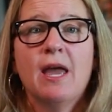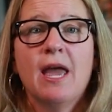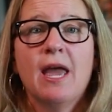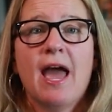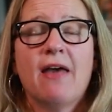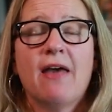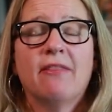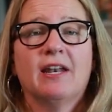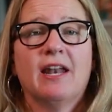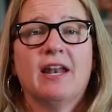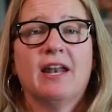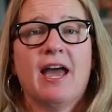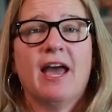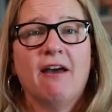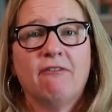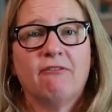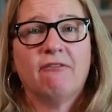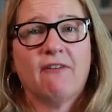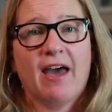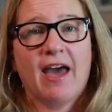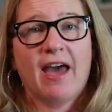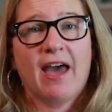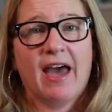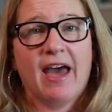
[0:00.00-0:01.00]
And then
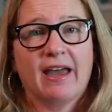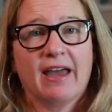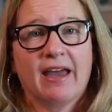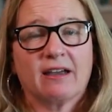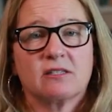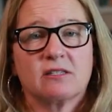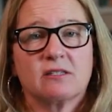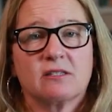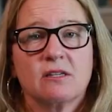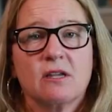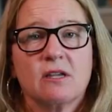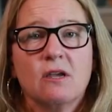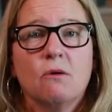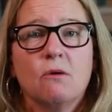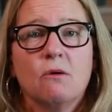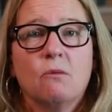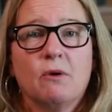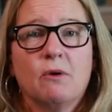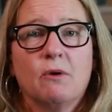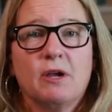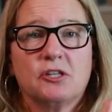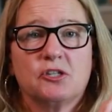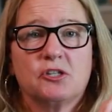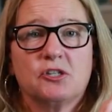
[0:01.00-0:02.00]
FX,
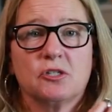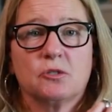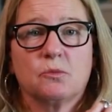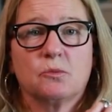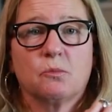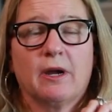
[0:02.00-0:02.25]
which is